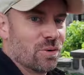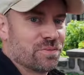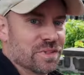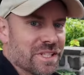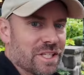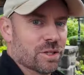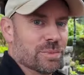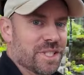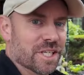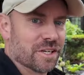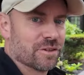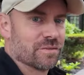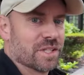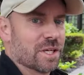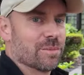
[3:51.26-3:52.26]
Hopefully they'll be
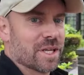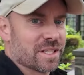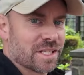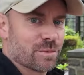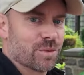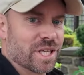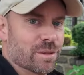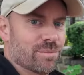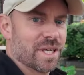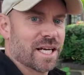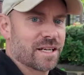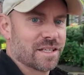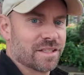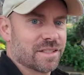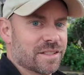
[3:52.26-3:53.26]
done over there by the time we get back.